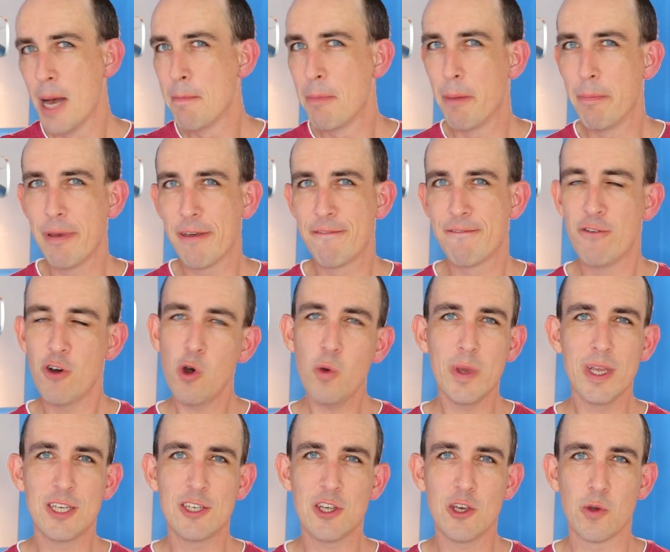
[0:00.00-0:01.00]
But before
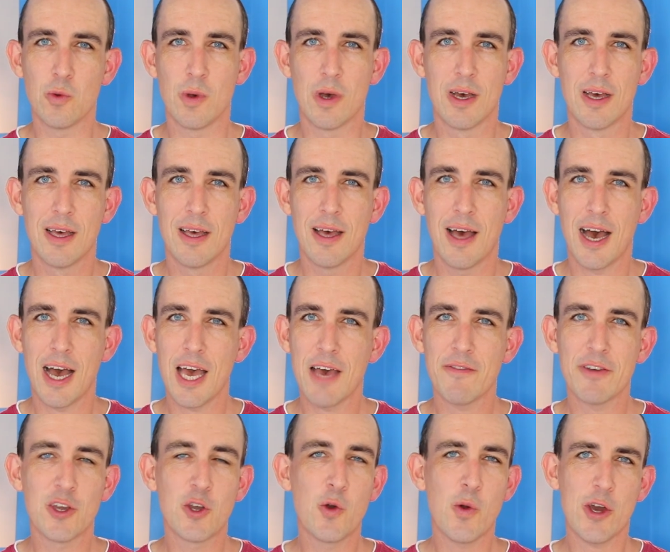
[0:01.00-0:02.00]
we do, I
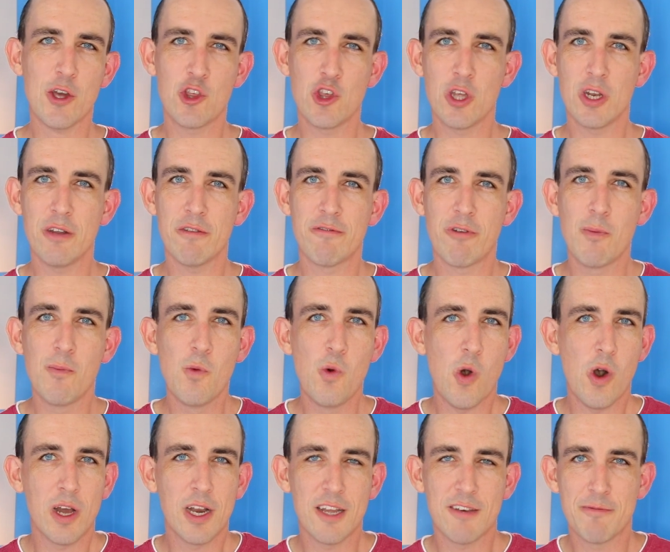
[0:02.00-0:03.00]
have a question from
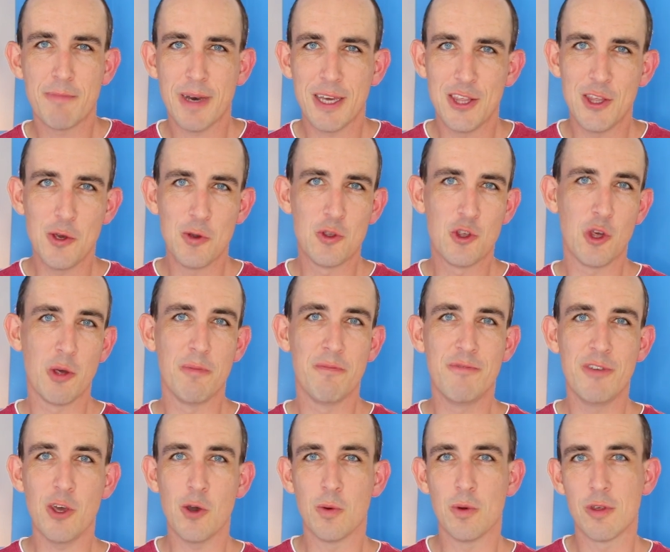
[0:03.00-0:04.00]
one of my YouTube
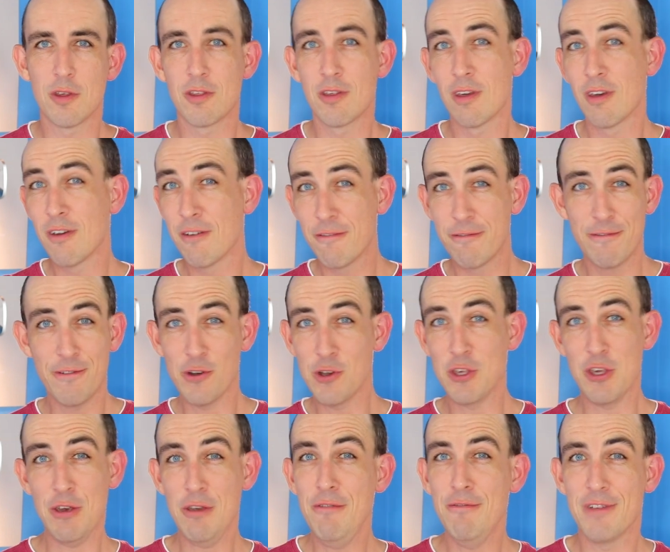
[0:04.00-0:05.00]
viewers for
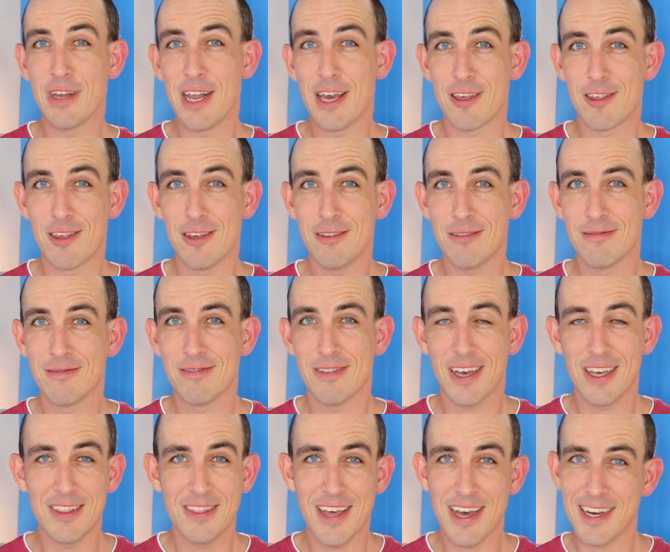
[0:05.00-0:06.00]
you, Vanessa,
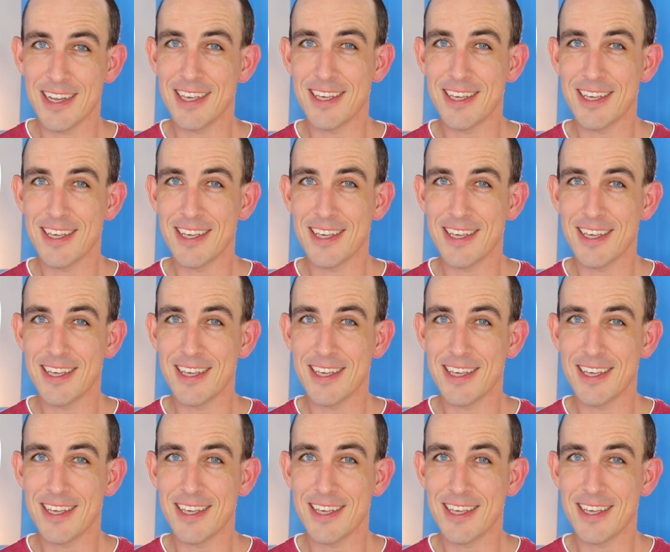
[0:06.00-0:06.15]
and that